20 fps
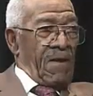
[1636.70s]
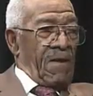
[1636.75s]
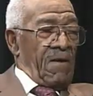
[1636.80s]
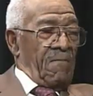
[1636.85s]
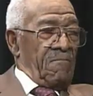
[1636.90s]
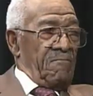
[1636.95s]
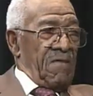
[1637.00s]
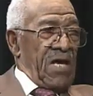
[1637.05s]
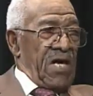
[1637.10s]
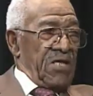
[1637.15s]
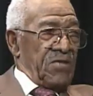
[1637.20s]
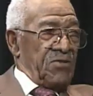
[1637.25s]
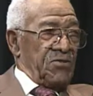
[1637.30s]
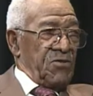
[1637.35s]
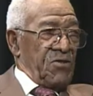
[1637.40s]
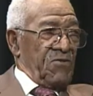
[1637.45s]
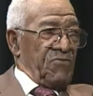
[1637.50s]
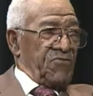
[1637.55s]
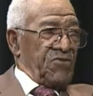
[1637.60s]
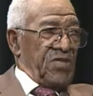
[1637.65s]

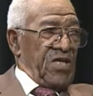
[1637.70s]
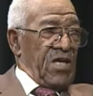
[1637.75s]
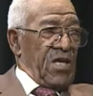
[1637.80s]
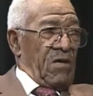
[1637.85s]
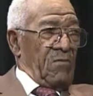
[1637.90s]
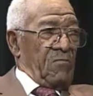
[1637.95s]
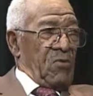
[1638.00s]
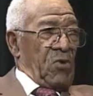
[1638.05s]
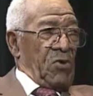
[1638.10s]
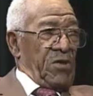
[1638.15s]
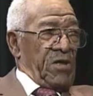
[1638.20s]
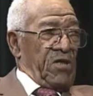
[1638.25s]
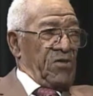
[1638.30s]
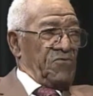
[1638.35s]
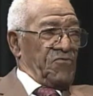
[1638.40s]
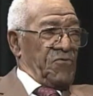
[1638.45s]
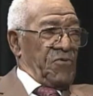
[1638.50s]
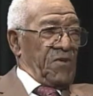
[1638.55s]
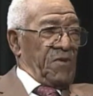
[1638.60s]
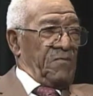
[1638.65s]
master of ceremonies
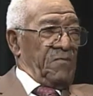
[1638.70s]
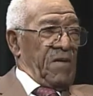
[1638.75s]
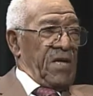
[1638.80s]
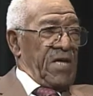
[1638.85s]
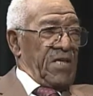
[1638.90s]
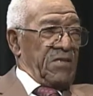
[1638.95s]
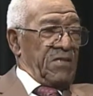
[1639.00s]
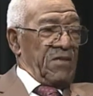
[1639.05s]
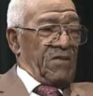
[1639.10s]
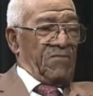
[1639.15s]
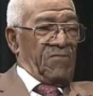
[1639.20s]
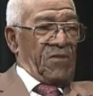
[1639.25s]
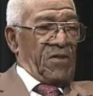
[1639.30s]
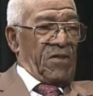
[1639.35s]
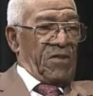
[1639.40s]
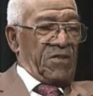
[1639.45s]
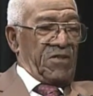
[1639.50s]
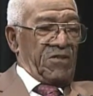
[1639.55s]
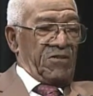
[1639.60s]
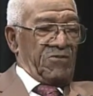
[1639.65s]
for
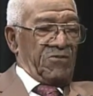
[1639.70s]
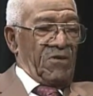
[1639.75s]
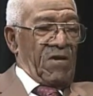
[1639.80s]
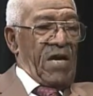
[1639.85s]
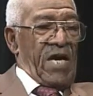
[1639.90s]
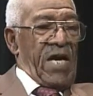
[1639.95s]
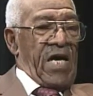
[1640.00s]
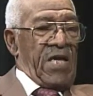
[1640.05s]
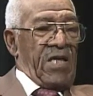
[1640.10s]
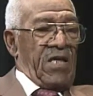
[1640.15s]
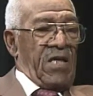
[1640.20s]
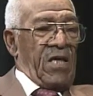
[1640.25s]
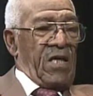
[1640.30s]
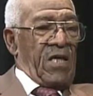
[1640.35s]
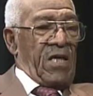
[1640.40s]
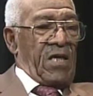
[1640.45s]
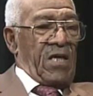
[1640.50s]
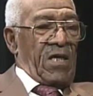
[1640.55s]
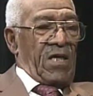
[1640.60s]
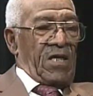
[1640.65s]
the Shrine
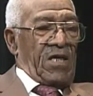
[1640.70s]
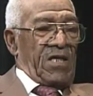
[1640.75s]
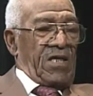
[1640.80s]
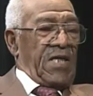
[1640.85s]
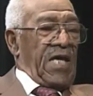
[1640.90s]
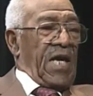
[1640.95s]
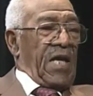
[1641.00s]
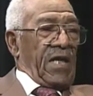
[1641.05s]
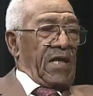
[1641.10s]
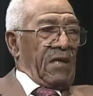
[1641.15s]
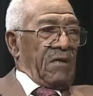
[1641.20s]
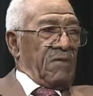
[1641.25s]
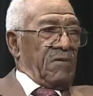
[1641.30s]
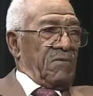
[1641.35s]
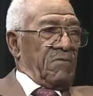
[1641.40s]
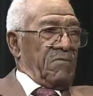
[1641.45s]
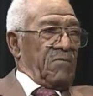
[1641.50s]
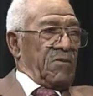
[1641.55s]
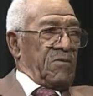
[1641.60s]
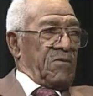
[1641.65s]
Talent
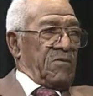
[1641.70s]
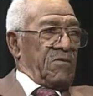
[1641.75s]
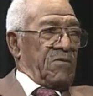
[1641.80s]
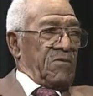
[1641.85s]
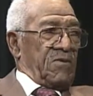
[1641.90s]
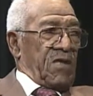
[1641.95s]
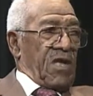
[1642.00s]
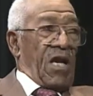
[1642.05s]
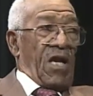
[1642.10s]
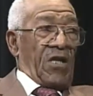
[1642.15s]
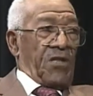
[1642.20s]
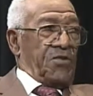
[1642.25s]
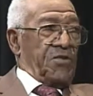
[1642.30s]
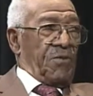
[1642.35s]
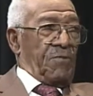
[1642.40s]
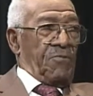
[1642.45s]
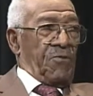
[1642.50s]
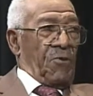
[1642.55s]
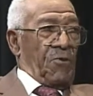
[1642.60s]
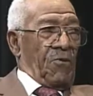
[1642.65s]
and
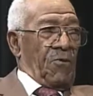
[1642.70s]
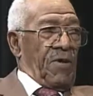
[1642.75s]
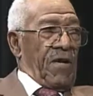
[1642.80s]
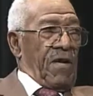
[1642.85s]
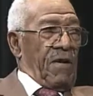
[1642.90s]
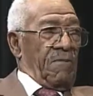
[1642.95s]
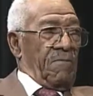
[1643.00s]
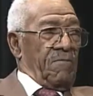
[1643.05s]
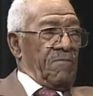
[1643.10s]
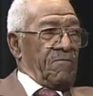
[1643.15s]
Scholarship Program.